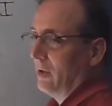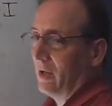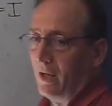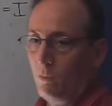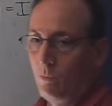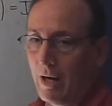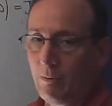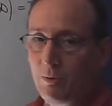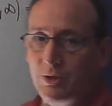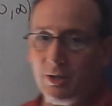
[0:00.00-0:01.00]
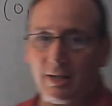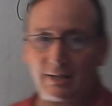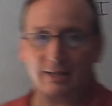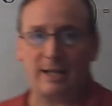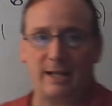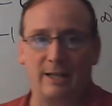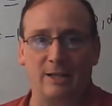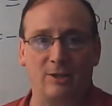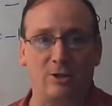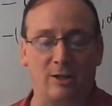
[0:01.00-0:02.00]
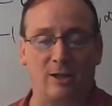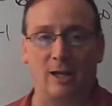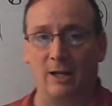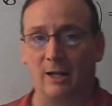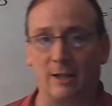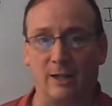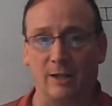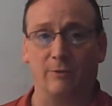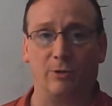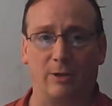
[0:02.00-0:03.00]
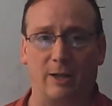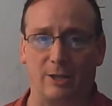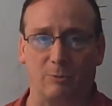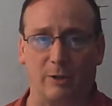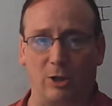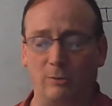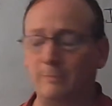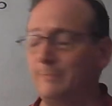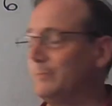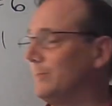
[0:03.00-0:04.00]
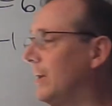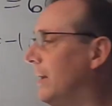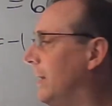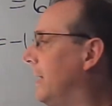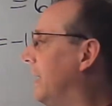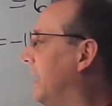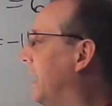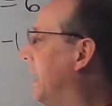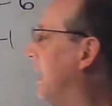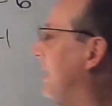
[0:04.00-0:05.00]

why we're selecting that interval as we go. And